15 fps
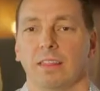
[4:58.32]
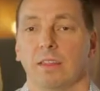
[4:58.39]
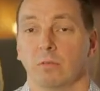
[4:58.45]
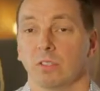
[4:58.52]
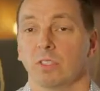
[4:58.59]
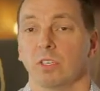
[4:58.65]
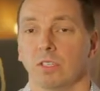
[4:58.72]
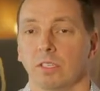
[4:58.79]
There
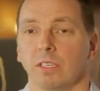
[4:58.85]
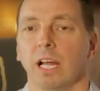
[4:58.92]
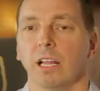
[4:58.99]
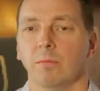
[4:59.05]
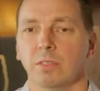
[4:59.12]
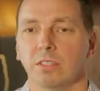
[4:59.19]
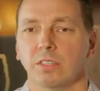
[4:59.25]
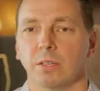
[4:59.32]
were certain
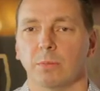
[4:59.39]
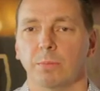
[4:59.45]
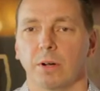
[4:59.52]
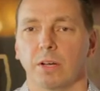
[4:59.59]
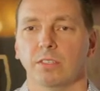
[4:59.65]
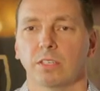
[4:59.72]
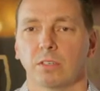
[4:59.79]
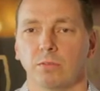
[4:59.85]
elements of the
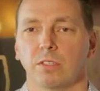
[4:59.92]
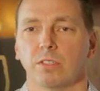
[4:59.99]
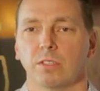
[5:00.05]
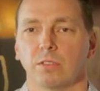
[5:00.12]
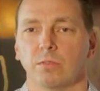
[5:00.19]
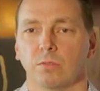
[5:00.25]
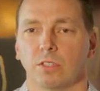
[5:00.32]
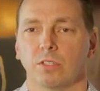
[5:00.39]
project which
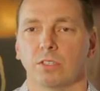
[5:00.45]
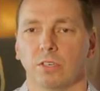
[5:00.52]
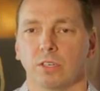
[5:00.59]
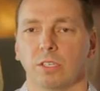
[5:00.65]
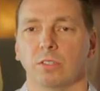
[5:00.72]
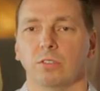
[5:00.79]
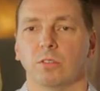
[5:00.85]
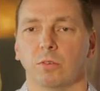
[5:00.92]

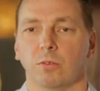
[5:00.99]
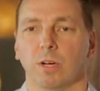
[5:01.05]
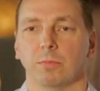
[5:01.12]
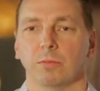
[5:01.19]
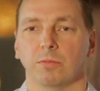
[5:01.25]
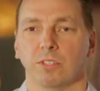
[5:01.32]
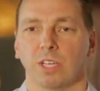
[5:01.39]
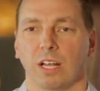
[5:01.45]
certainly threw up
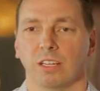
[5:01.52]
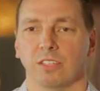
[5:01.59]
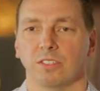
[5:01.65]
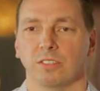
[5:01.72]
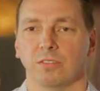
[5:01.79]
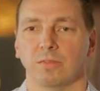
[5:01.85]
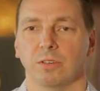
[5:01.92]
some challenges